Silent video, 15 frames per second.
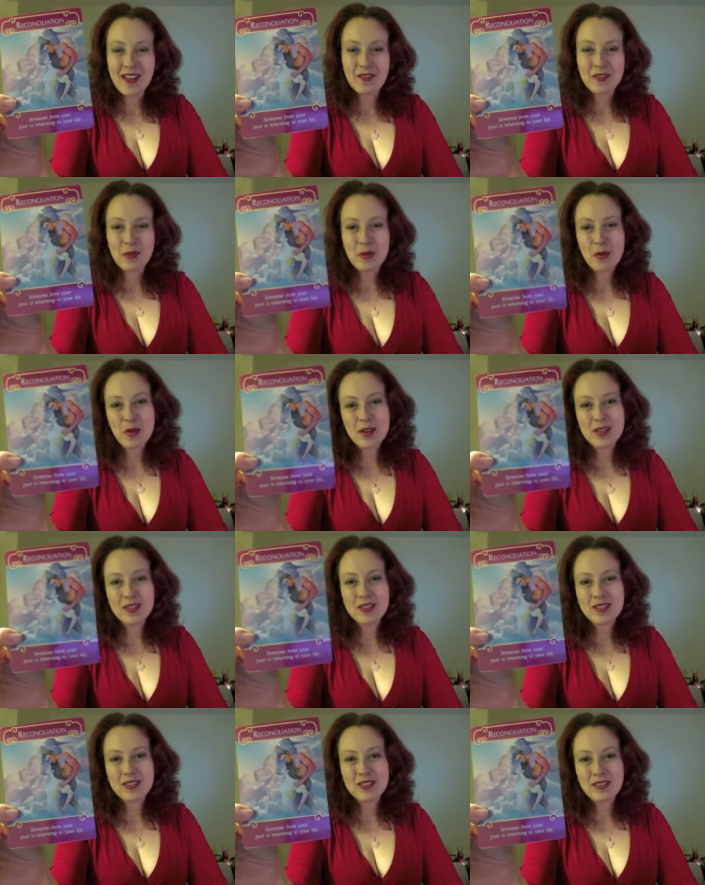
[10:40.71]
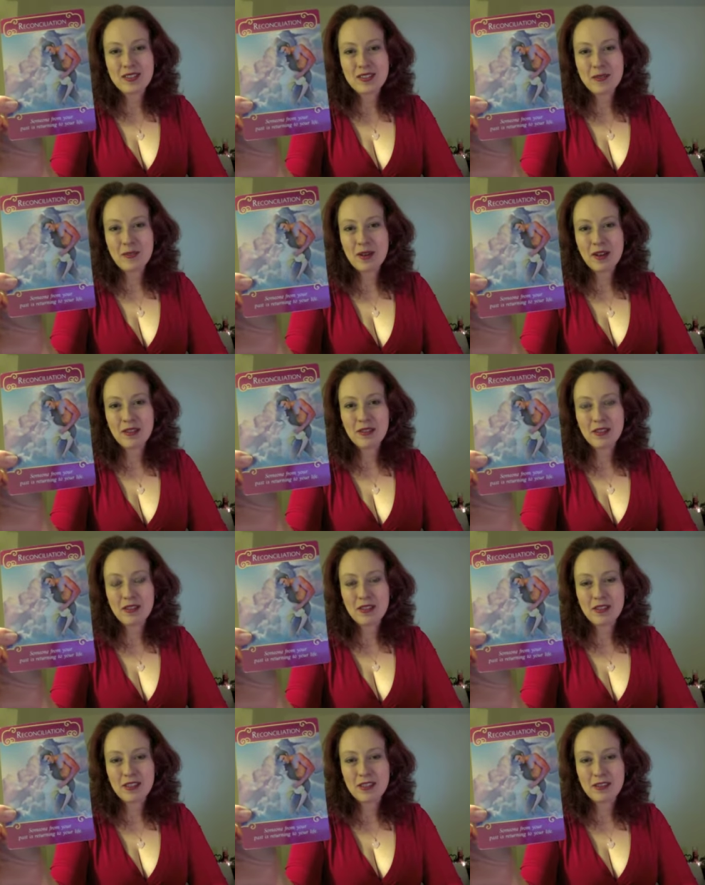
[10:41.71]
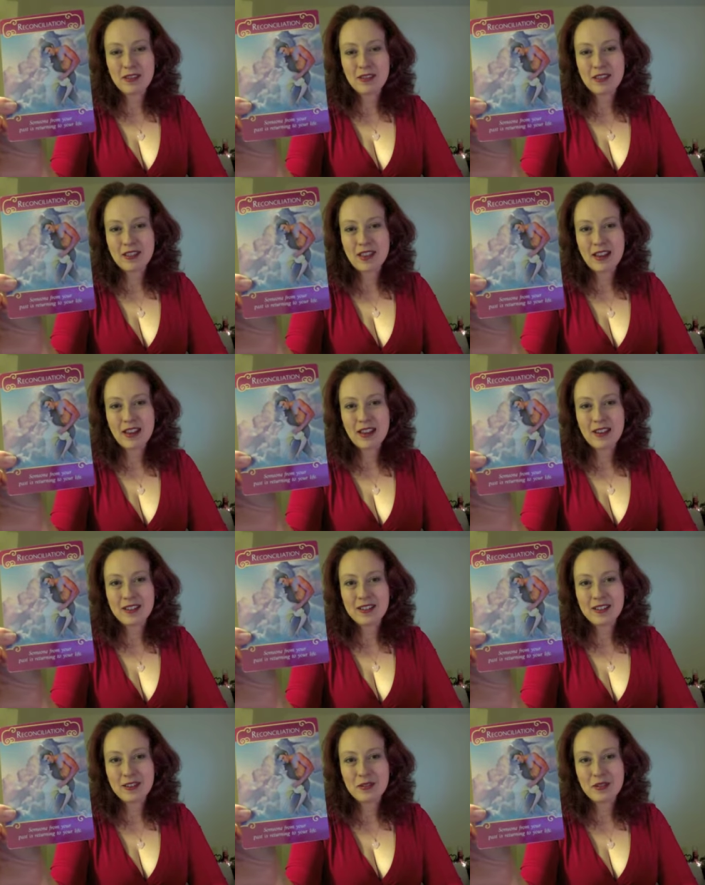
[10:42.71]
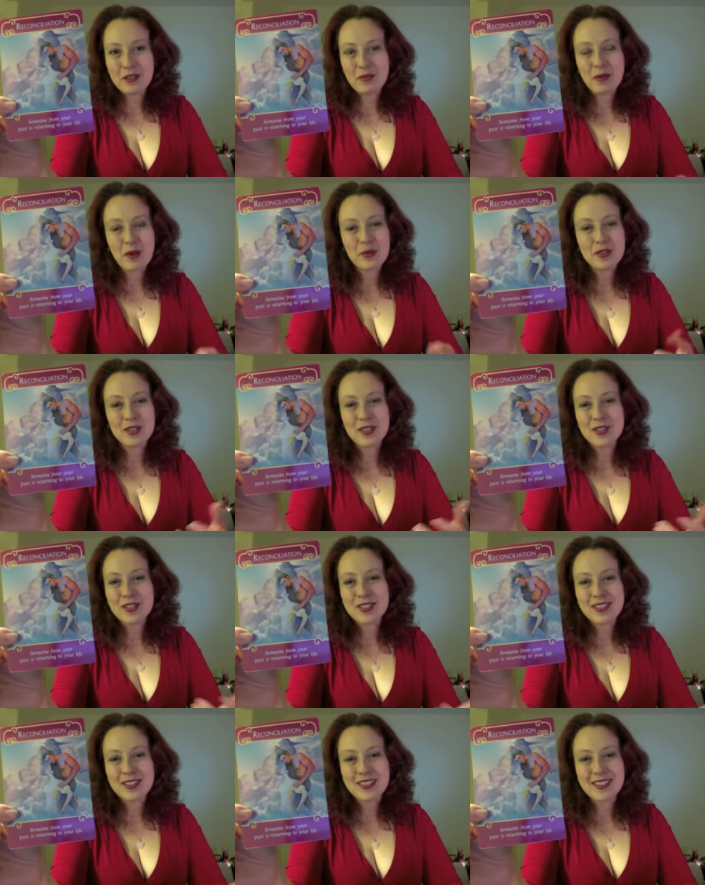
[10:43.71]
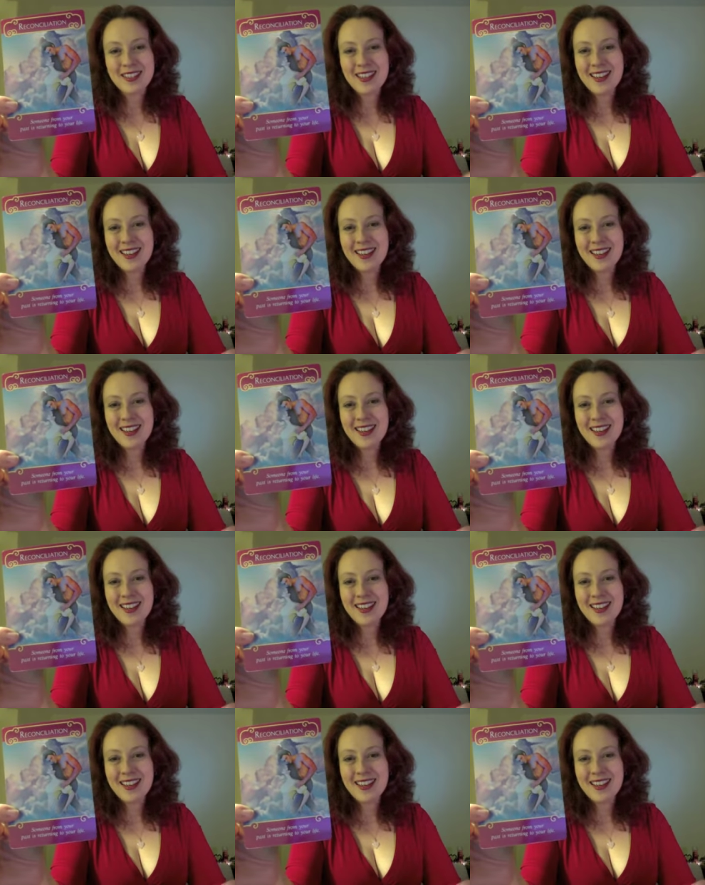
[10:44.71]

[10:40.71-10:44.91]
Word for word: February is the month uh, that you're supposed to just